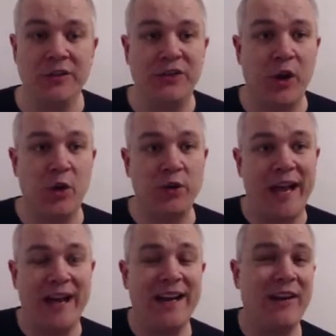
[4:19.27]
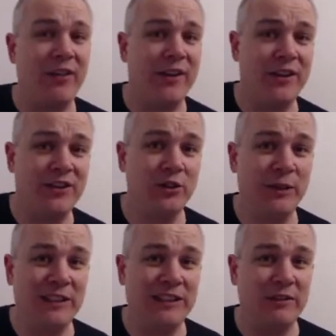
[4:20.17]
So getting that 32
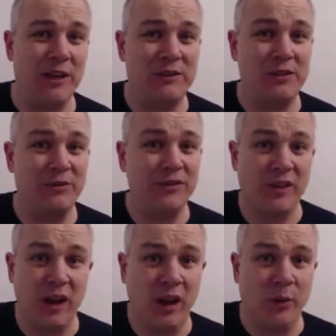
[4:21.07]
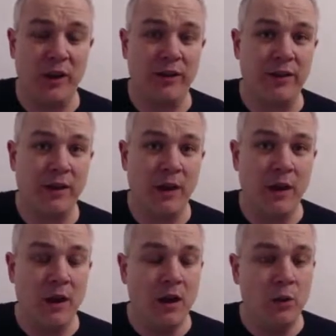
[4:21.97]
million in to start with
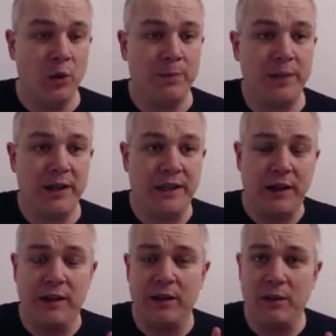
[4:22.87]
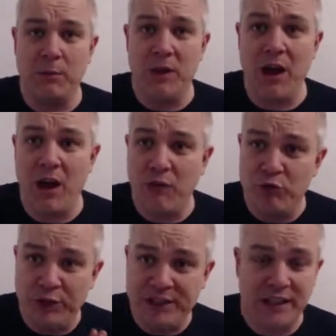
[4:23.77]
would be
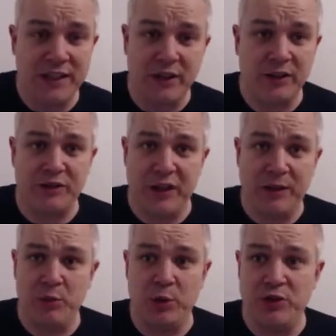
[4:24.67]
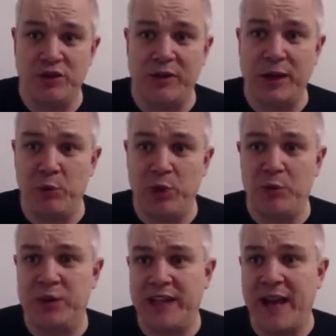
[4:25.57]
ridiculous. It would just it, we
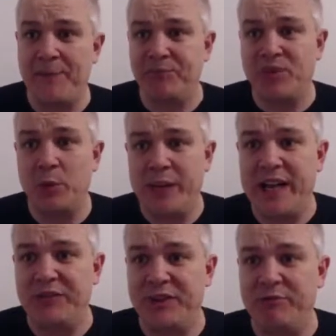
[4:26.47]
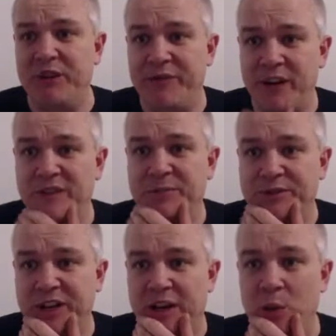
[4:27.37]
would get we get
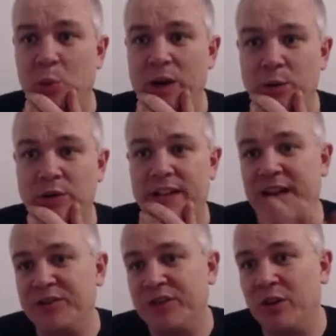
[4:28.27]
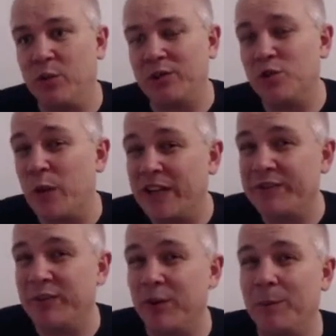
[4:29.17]
75%. We would get so what
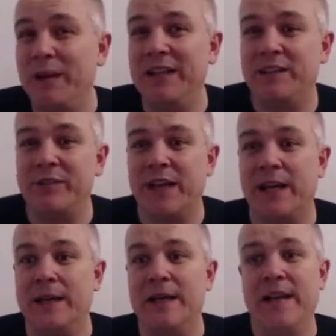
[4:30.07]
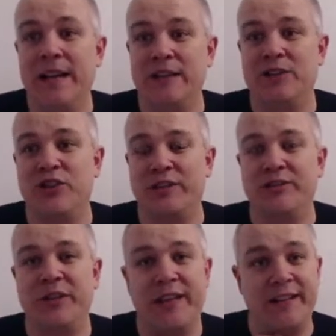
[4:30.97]
24 million of that in the
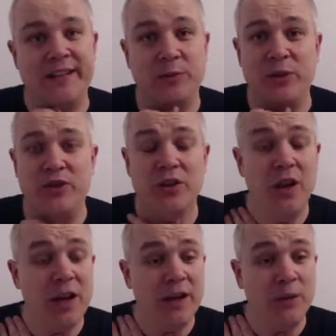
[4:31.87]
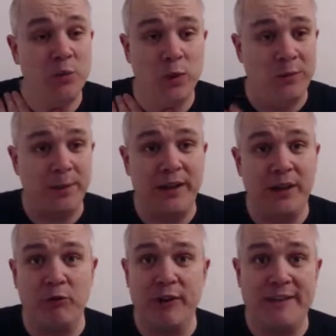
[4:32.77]
transfer kitty, which would
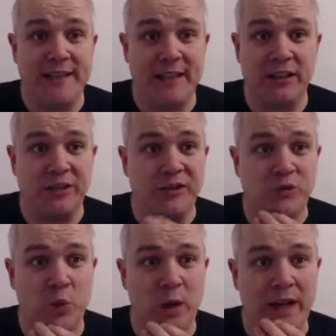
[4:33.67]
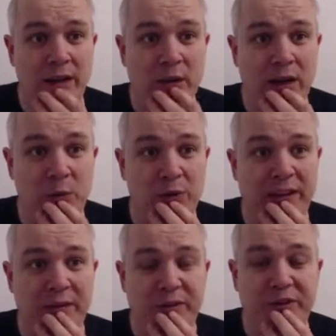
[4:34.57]
be ridiculous as well. It would
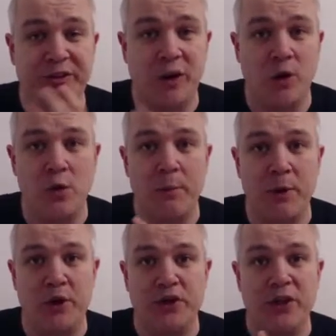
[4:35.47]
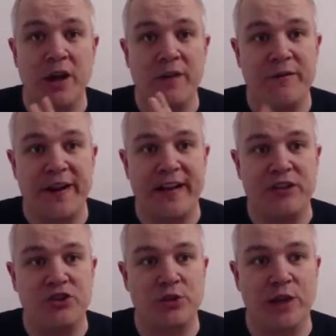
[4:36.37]
give us so much
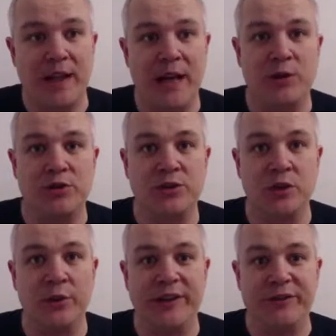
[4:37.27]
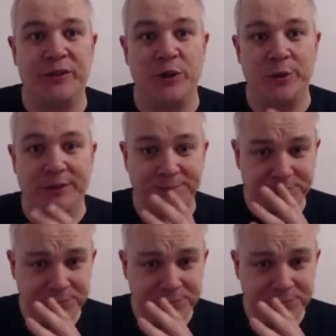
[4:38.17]
financial clout going forward.